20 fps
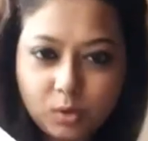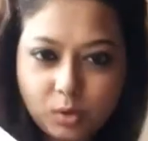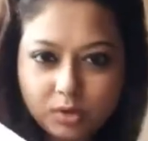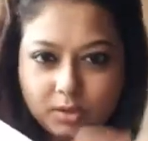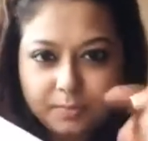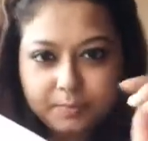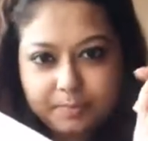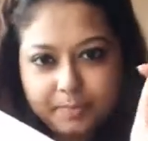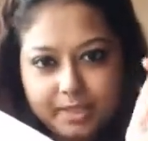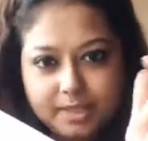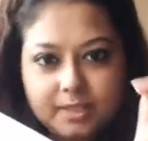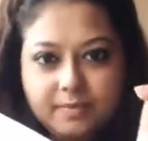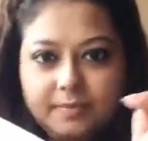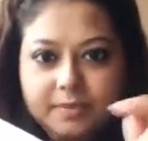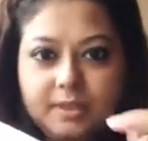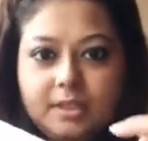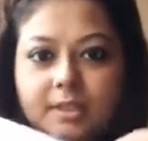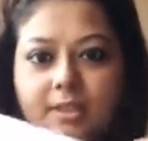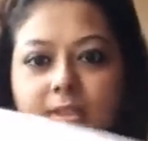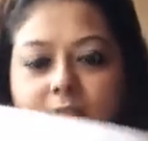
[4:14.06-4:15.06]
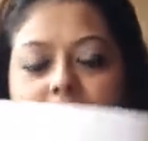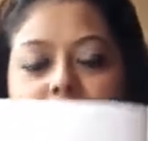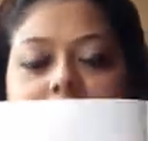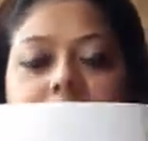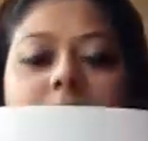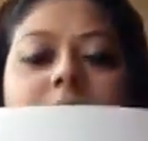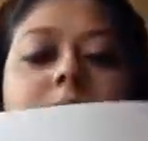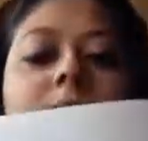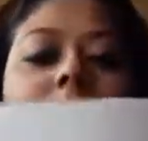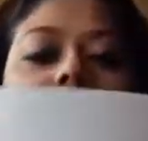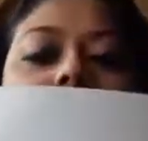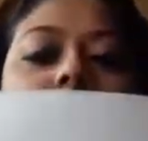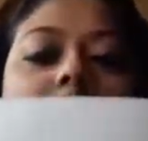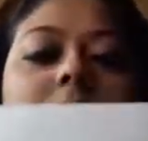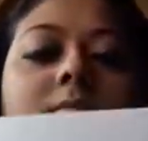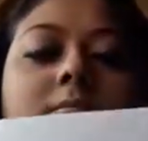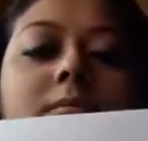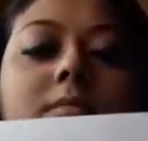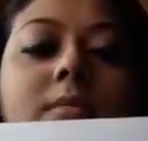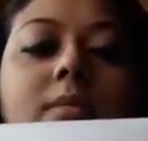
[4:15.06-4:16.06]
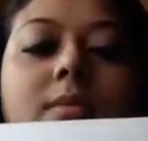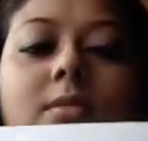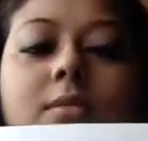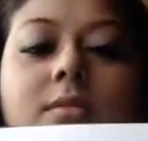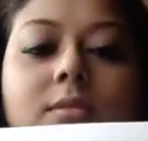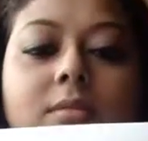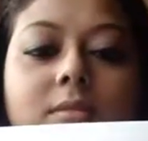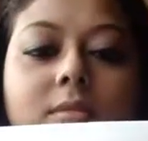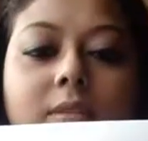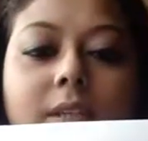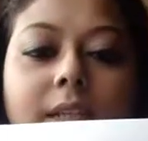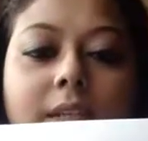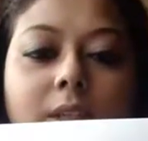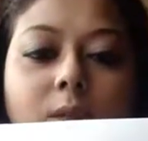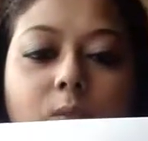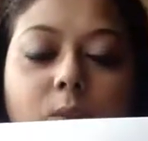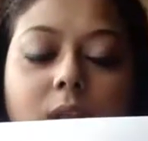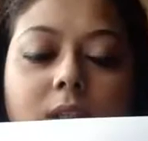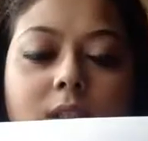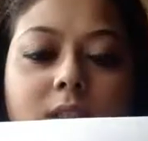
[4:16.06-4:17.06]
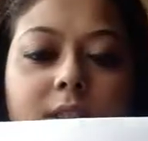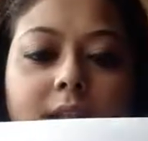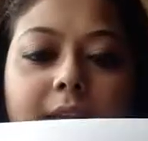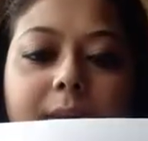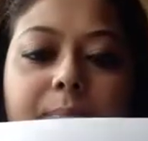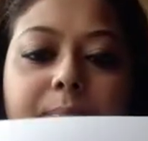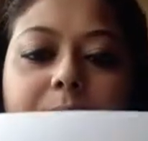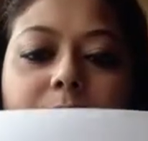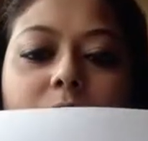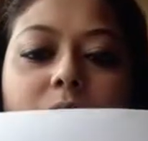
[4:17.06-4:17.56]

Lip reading: specifically any one type.